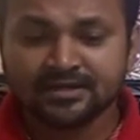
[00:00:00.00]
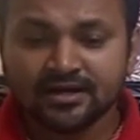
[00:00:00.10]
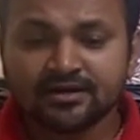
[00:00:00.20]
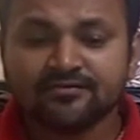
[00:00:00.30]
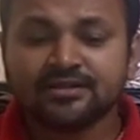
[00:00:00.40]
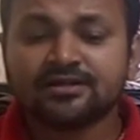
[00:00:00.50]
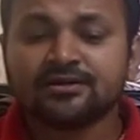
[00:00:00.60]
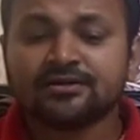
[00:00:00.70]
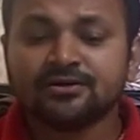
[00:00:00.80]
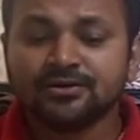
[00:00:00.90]
and
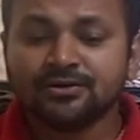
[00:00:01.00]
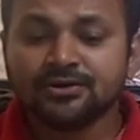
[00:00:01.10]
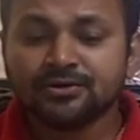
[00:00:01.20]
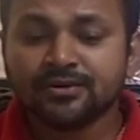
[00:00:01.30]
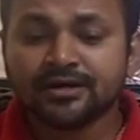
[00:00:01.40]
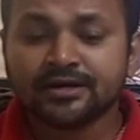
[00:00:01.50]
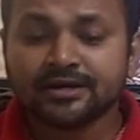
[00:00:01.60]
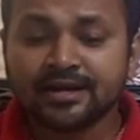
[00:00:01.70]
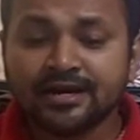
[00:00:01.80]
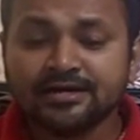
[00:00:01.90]
whether your
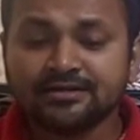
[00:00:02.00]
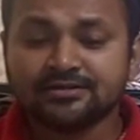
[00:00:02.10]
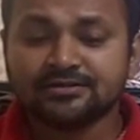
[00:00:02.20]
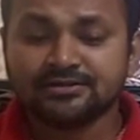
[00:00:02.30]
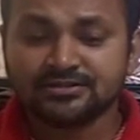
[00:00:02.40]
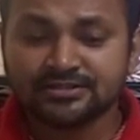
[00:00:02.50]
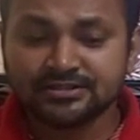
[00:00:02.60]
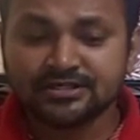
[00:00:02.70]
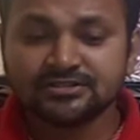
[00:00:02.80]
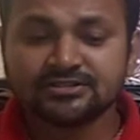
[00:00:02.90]
gait
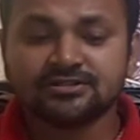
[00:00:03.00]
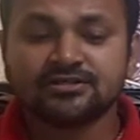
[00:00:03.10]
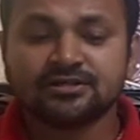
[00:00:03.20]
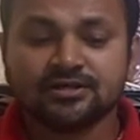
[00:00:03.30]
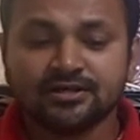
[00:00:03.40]
suggests